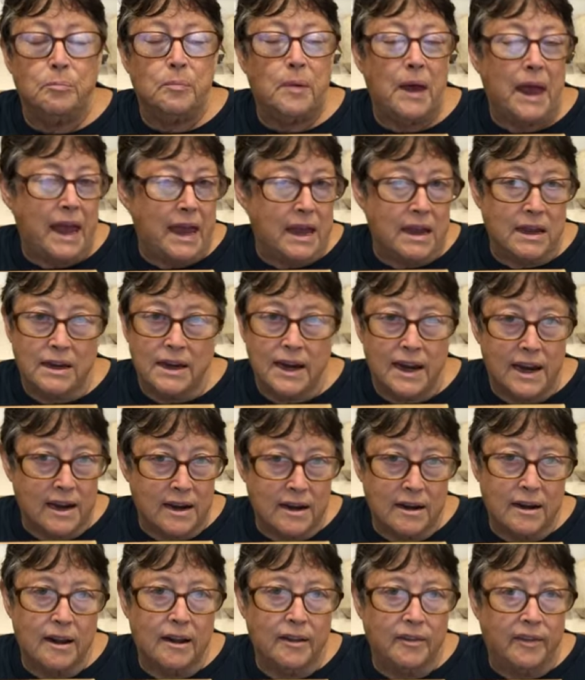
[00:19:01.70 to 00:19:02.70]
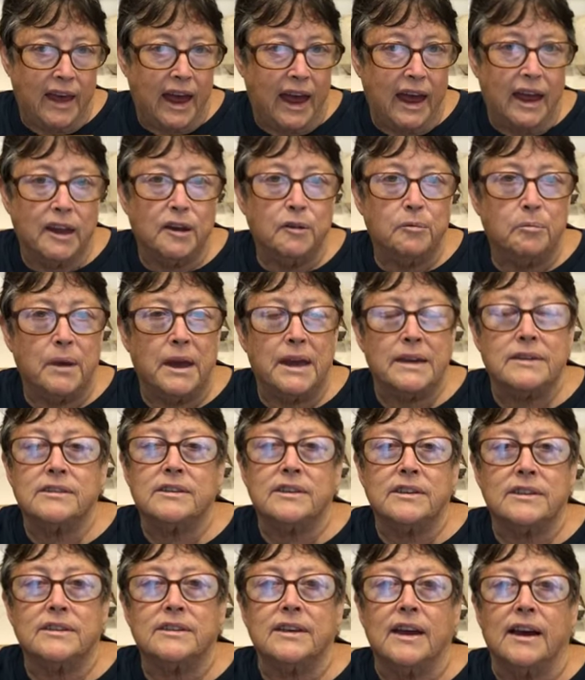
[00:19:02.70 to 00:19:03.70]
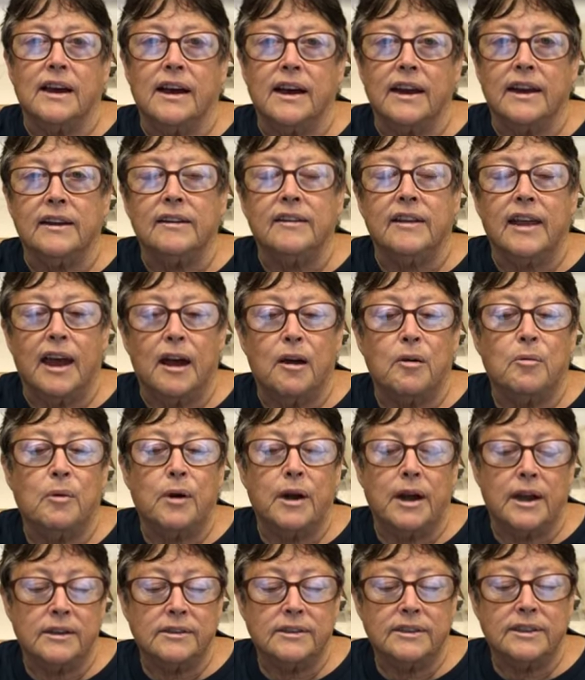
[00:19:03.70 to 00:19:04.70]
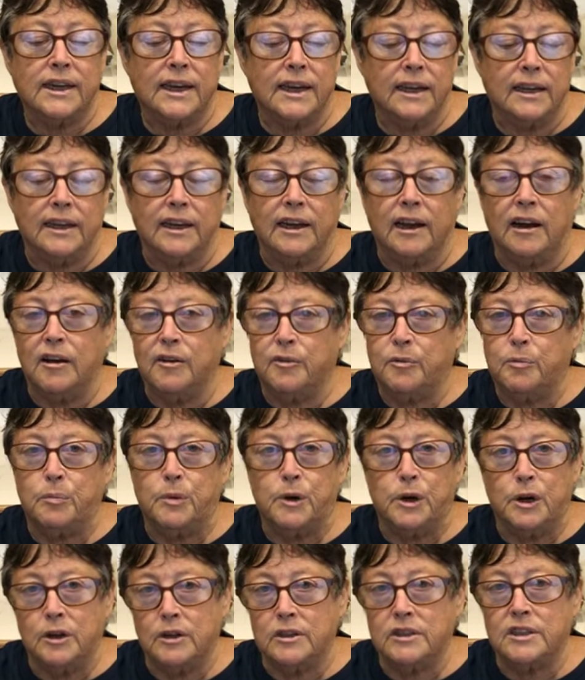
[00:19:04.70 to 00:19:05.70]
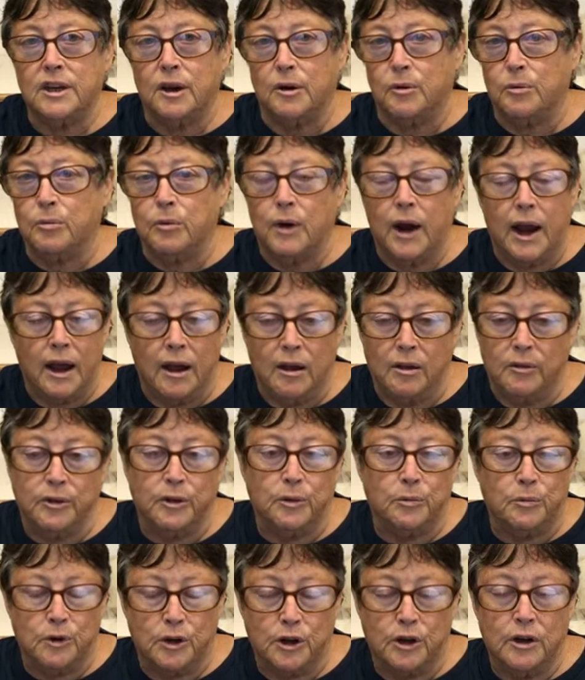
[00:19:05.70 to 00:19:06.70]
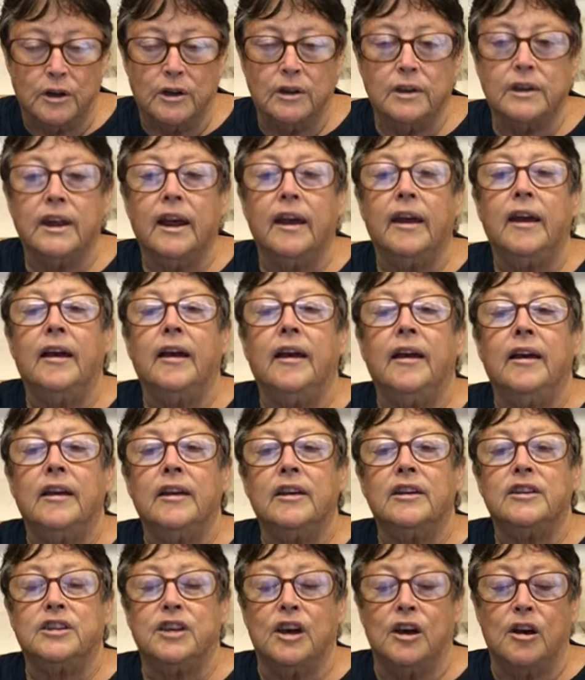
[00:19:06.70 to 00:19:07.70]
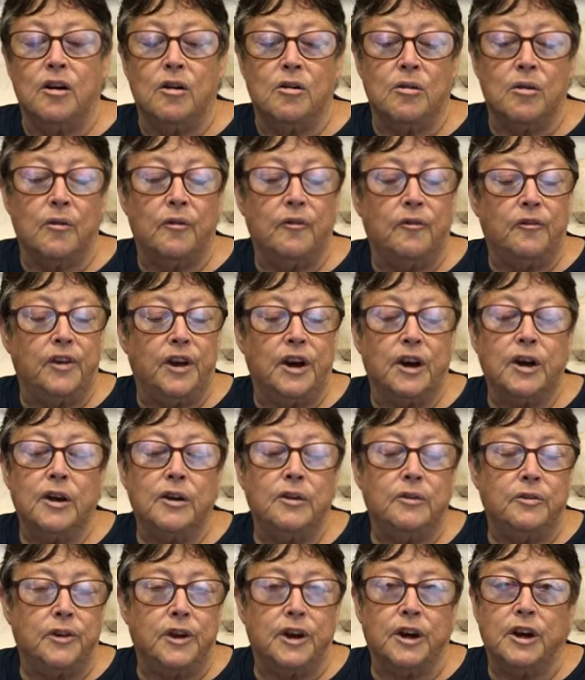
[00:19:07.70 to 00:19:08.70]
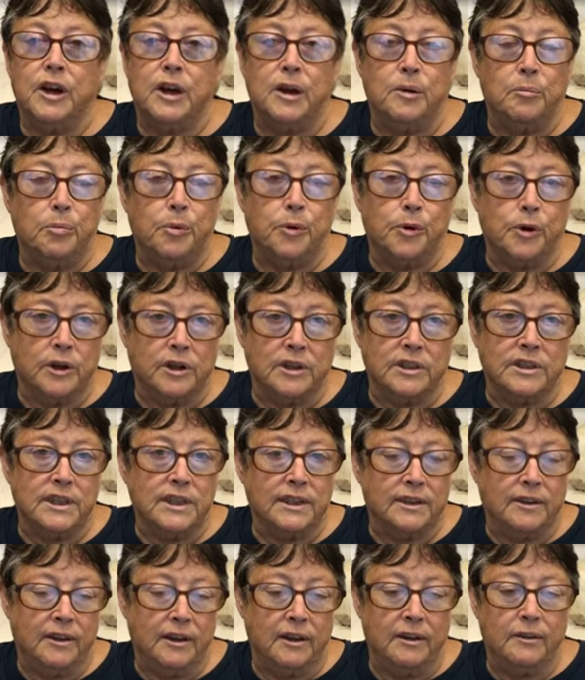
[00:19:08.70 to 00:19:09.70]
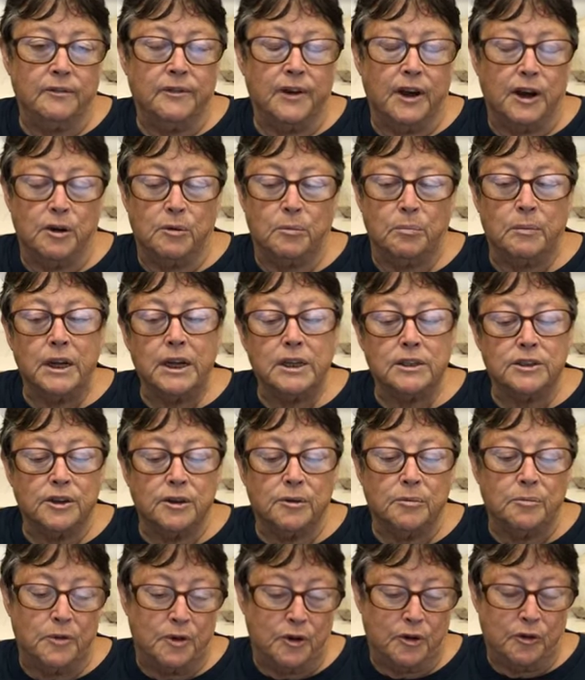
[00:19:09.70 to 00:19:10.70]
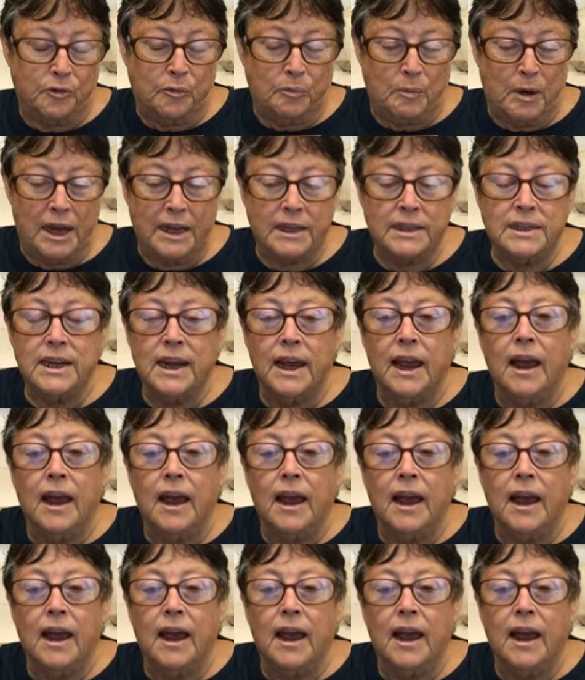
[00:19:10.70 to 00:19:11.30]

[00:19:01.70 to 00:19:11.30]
banning that pesticide that was killing off birds around the world. So very, very important in the environmental movement.